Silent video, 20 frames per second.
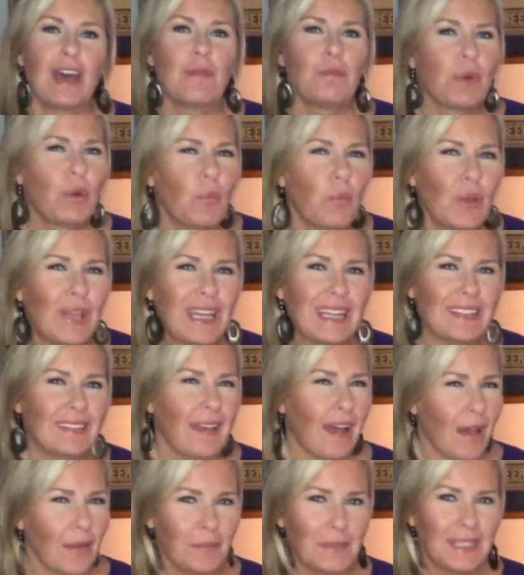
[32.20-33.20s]
But when it
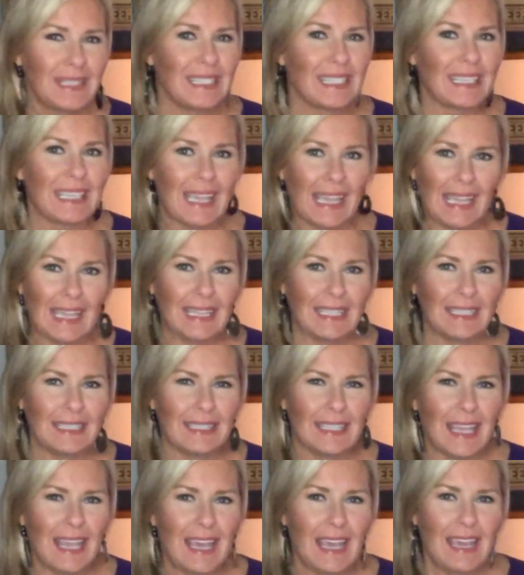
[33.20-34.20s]
comes to
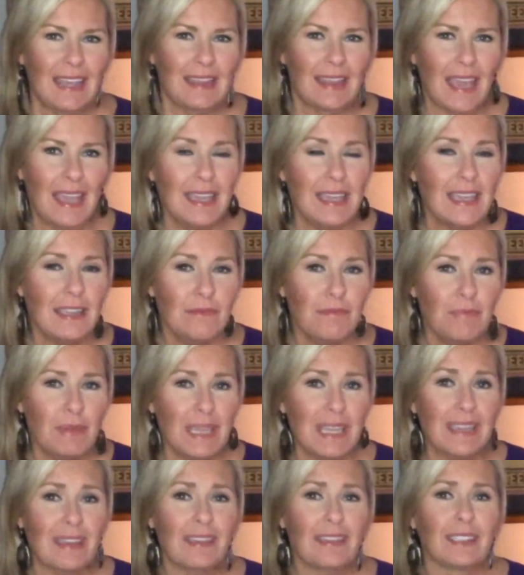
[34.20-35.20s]
kids, they can
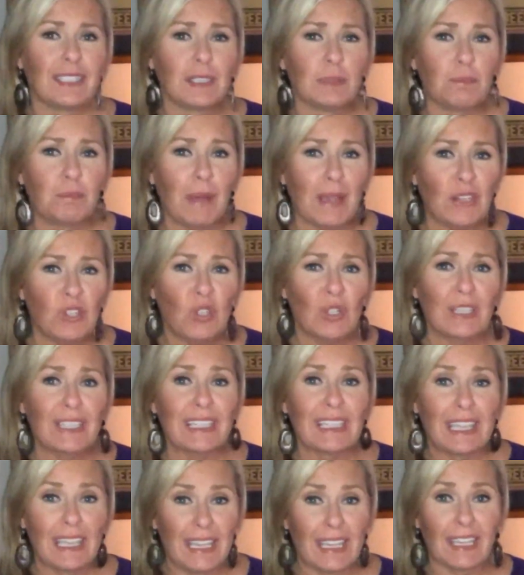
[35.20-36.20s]
be
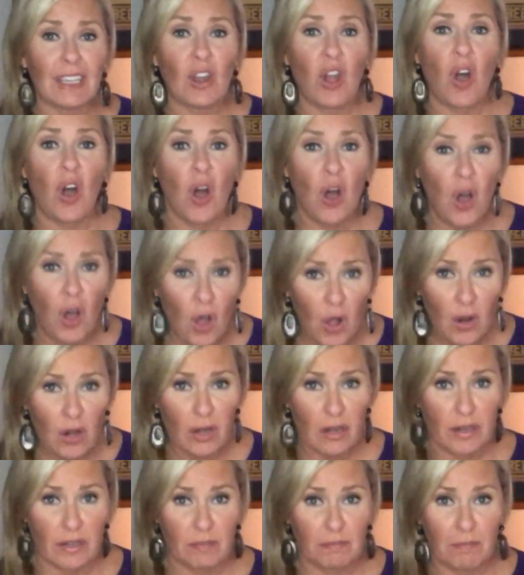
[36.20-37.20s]
especially hit
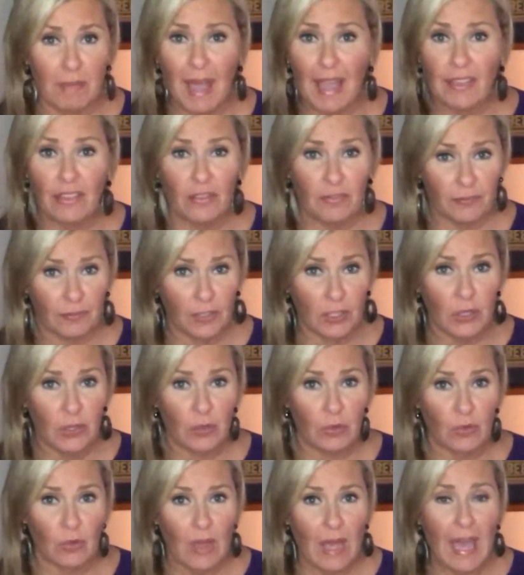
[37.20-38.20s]
hard by the
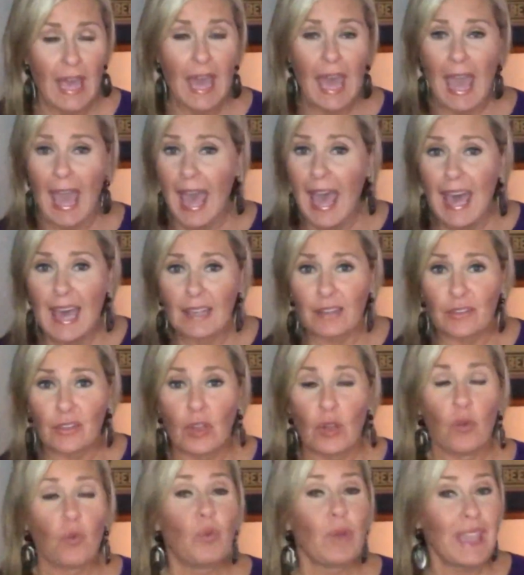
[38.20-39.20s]
flu, and
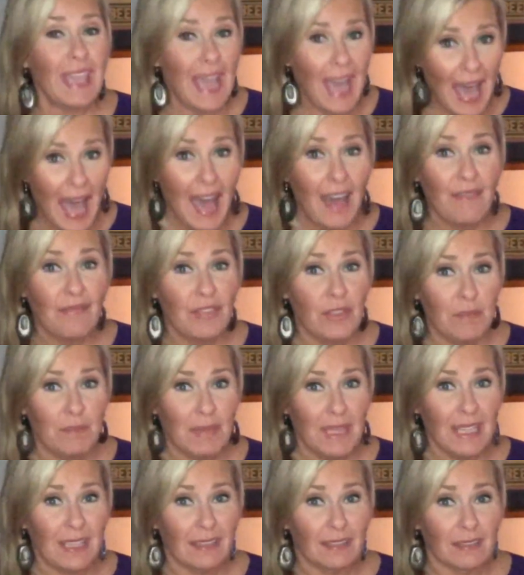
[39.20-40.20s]
we have the
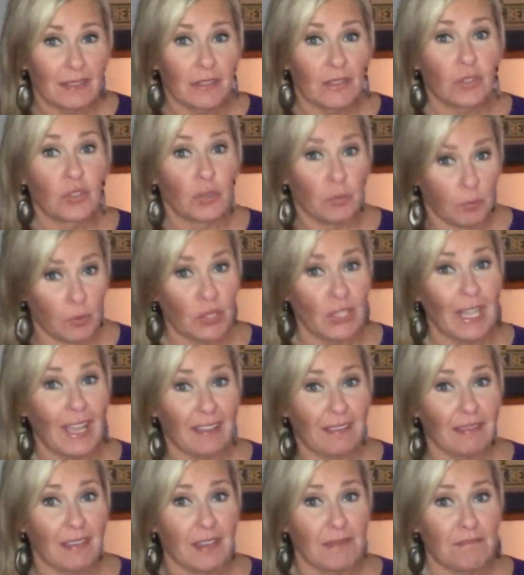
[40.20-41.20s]
means to
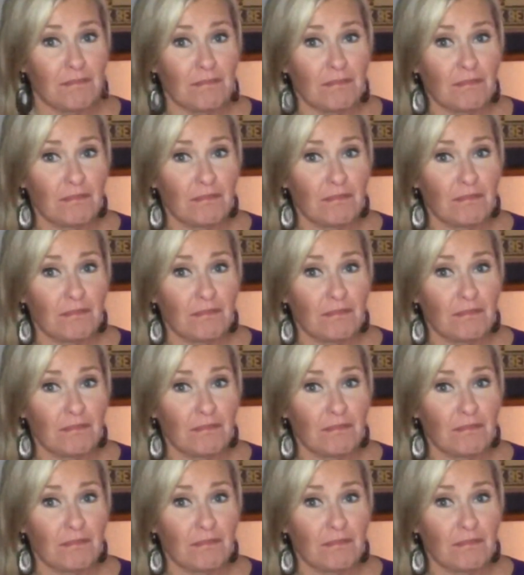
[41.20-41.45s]
protect them